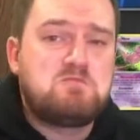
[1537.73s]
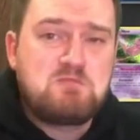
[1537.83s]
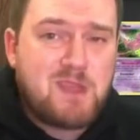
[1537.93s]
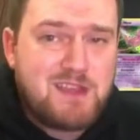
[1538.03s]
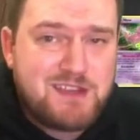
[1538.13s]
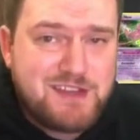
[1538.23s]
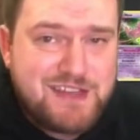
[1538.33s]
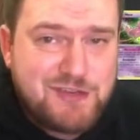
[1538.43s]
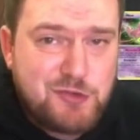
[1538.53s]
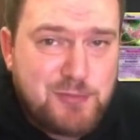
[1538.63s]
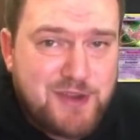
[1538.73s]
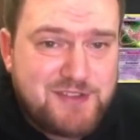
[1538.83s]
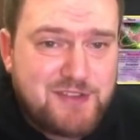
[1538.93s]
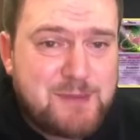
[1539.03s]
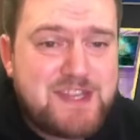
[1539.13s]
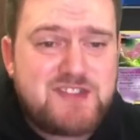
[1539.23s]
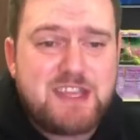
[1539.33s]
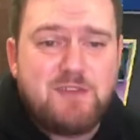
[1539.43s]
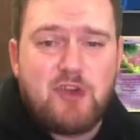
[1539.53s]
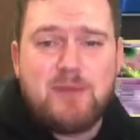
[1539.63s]
I'm going to take 2 prizes on the bench.
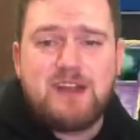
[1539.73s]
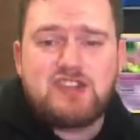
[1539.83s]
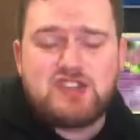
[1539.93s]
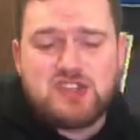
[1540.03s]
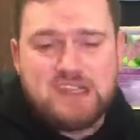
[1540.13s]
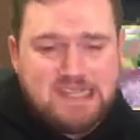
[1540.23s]
Thank you very much.